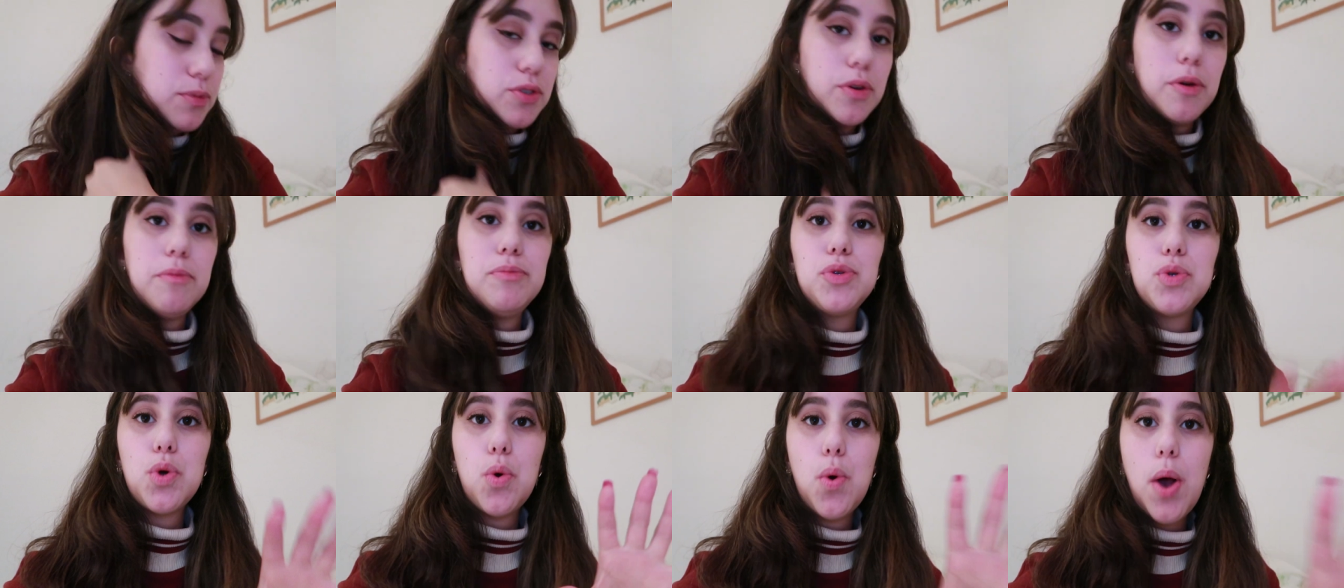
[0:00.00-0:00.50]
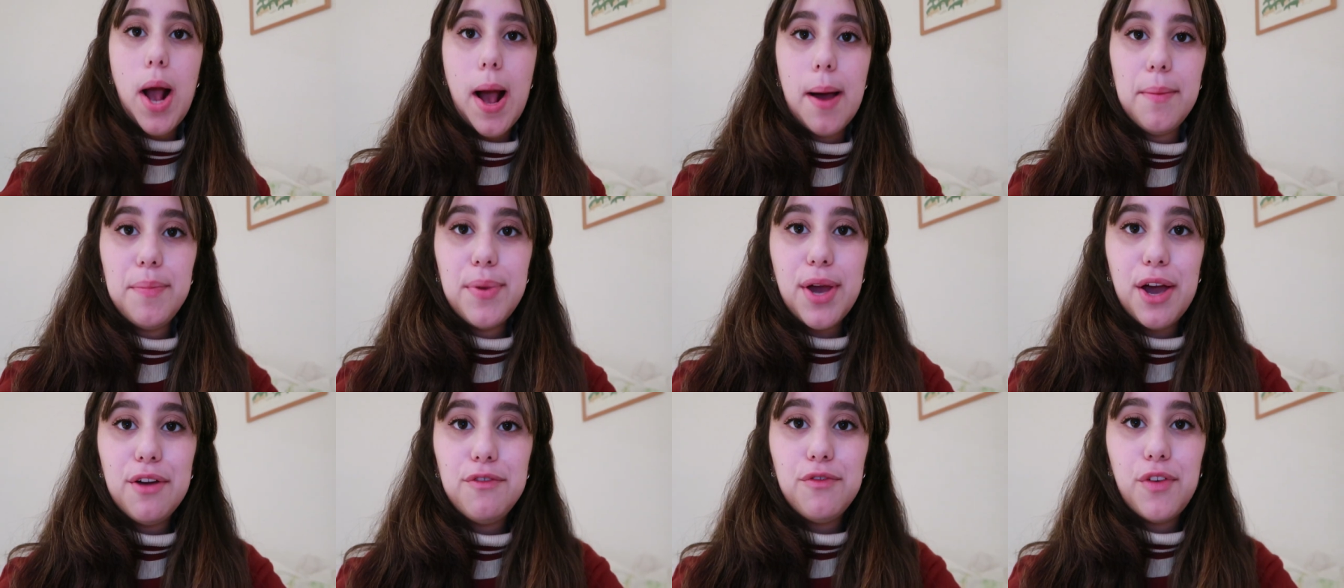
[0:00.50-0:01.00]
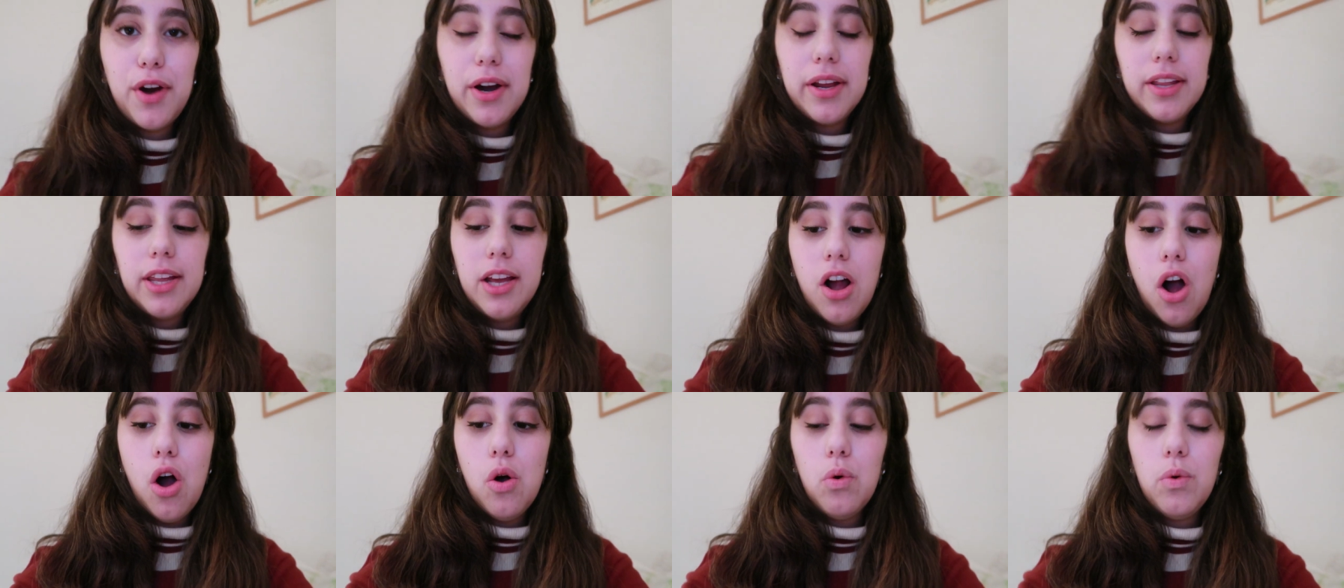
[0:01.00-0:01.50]
So I'm so happy I
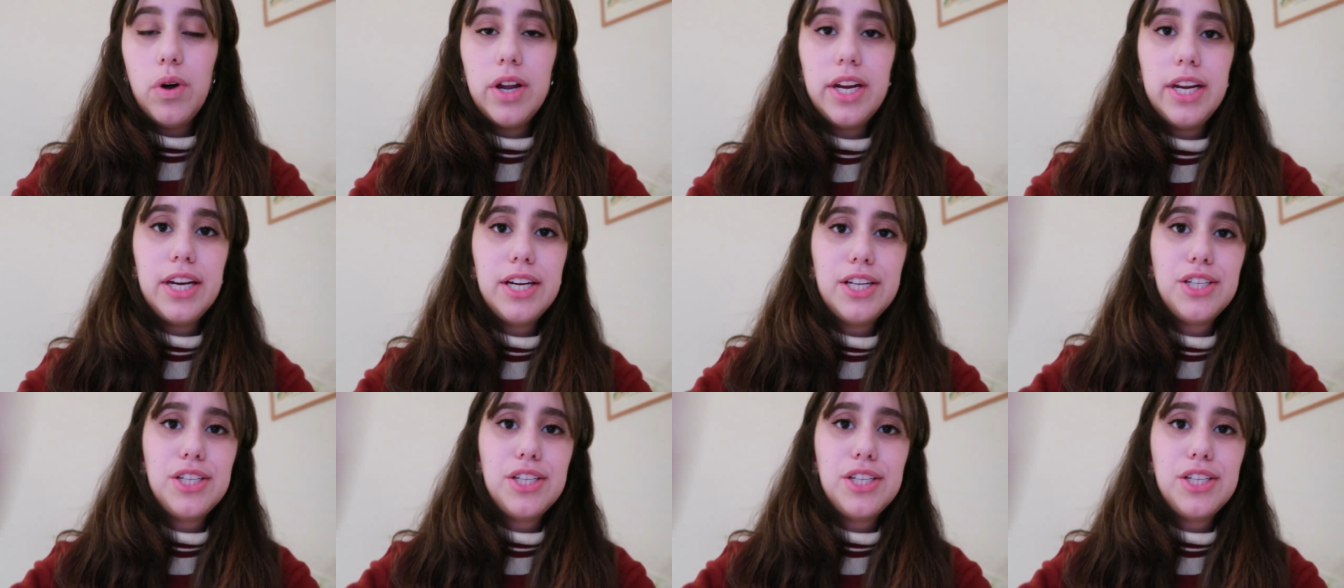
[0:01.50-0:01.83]
finally got one